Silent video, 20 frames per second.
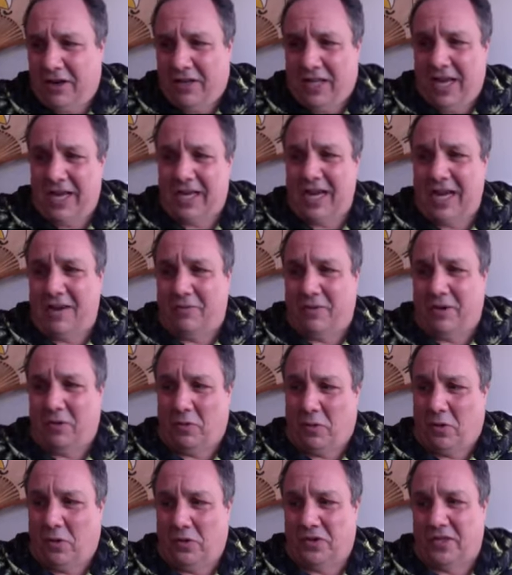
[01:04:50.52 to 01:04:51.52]
like every
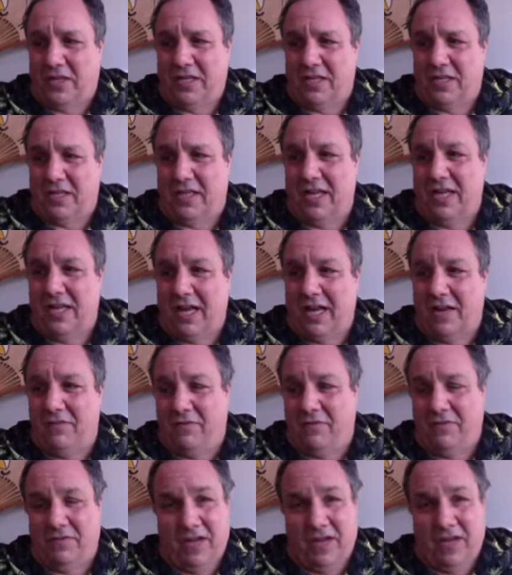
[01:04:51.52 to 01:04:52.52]
role since then, I've
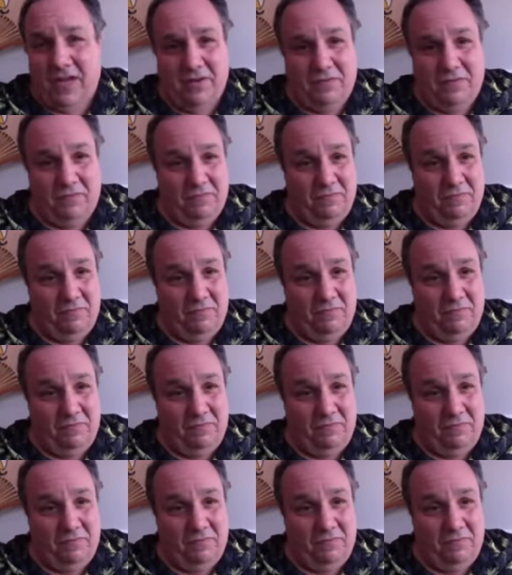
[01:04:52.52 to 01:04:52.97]
kind of